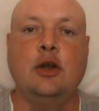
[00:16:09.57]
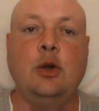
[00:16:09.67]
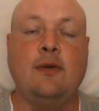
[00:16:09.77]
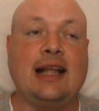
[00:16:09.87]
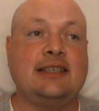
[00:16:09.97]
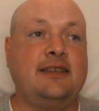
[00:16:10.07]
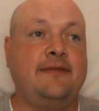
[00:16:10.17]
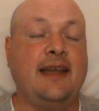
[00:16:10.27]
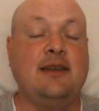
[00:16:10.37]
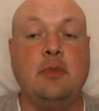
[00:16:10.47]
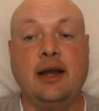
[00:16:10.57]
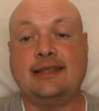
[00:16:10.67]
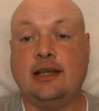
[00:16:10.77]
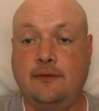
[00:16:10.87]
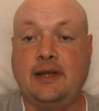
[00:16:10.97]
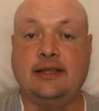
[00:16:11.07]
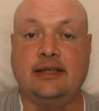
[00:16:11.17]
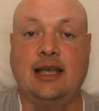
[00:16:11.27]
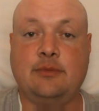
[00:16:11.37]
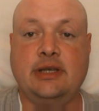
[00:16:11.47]
who've had to defend myself against
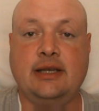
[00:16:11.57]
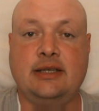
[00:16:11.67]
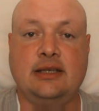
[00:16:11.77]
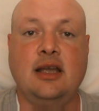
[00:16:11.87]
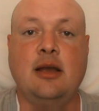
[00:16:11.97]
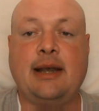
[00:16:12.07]
skeptics,